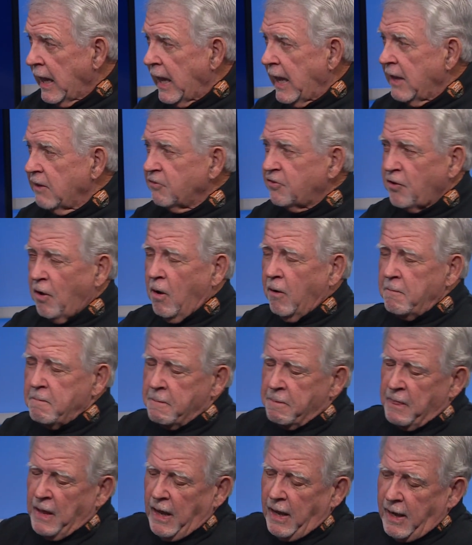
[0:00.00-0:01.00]
and so
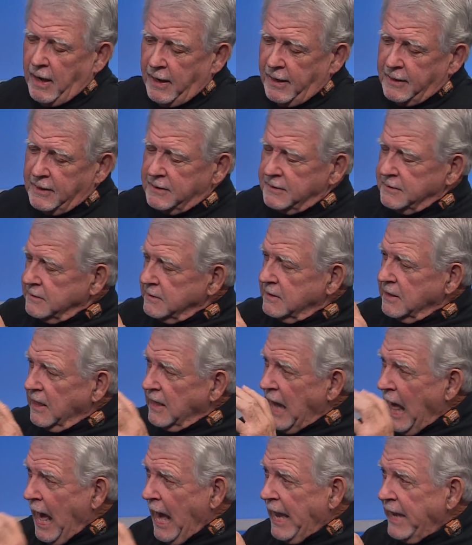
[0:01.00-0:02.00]
uh, the
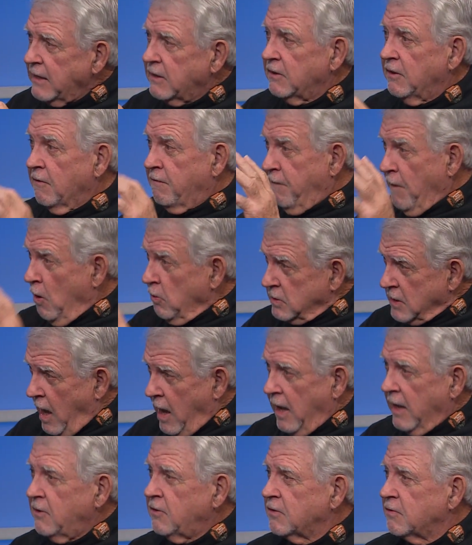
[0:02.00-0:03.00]
light, the
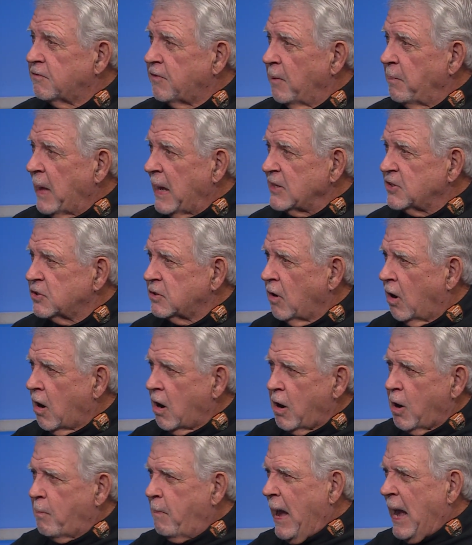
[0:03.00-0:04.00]
photons from that
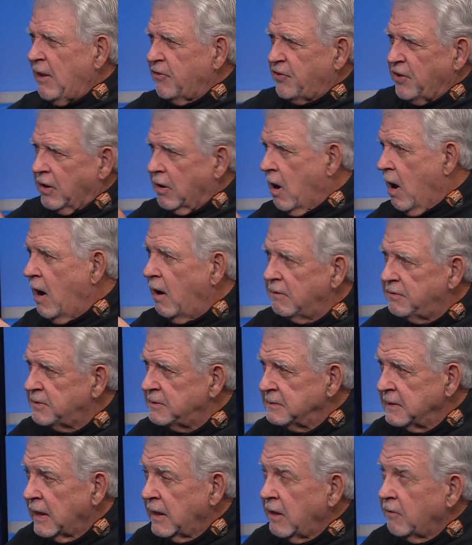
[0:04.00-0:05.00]
star are bouncing off.
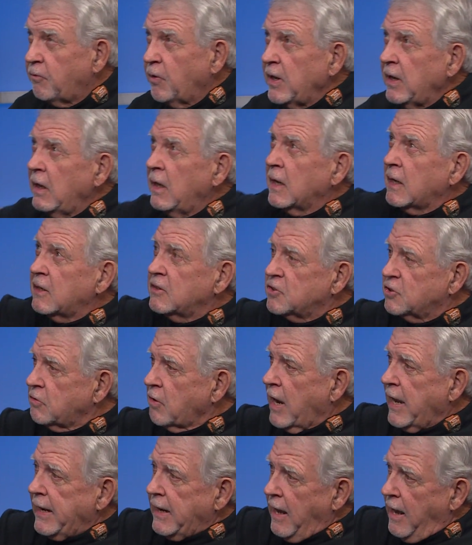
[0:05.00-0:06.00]
Mm. If we look
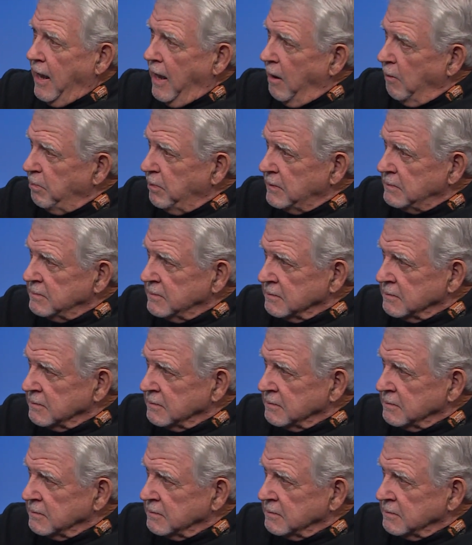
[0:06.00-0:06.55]
straight up,